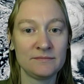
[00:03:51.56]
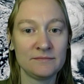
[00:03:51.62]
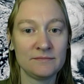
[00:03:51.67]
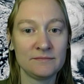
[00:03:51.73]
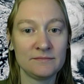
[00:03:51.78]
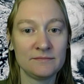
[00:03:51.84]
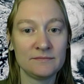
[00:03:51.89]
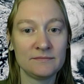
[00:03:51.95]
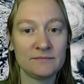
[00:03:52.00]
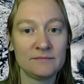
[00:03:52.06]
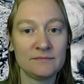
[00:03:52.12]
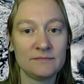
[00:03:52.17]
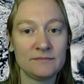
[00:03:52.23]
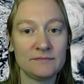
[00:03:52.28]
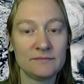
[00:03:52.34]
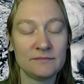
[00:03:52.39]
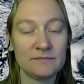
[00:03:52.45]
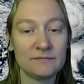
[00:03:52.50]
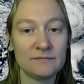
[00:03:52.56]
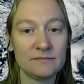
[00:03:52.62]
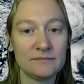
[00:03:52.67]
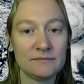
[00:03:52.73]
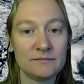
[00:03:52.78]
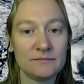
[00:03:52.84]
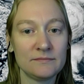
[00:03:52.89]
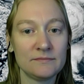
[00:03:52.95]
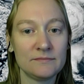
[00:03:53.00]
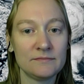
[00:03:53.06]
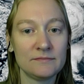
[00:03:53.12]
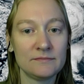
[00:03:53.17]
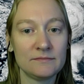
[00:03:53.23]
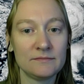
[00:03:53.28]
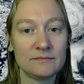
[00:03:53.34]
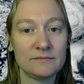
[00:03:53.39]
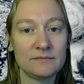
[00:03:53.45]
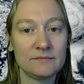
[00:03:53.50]

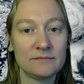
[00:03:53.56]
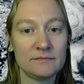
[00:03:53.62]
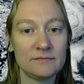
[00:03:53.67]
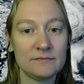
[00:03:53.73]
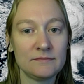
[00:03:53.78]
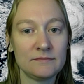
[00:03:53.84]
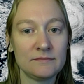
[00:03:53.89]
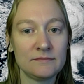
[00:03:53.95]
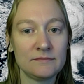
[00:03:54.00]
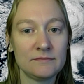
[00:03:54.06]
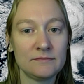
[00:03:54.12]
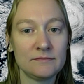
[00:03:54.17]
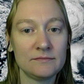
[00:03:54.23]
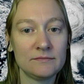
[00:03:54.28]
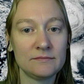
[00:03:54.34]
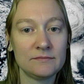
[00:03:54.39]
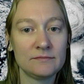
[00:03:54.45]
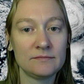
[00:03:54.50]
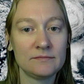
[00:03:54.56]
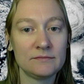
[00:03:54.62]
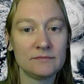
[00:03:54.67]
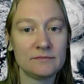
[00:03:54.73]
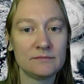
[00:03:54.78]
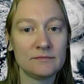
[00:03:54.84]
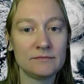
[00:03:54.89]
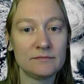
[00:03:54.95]
(silent)